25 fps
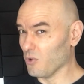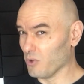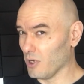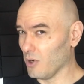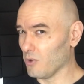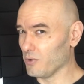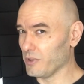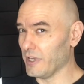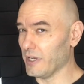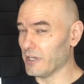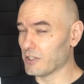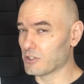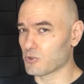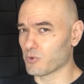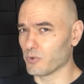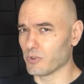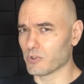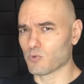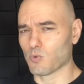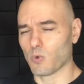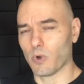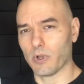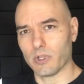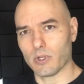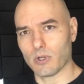know, the answer is
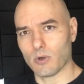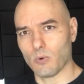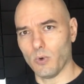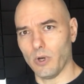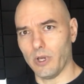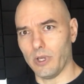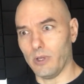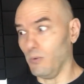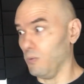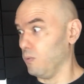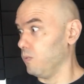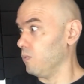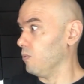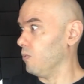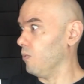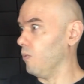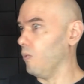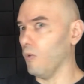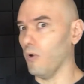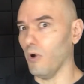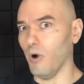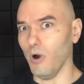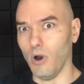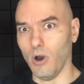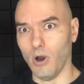running away.
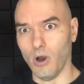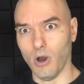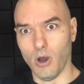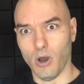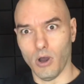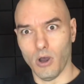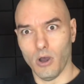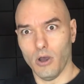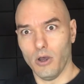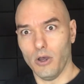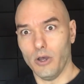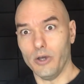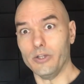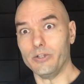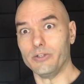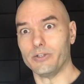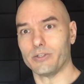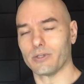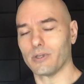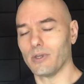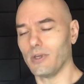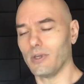What?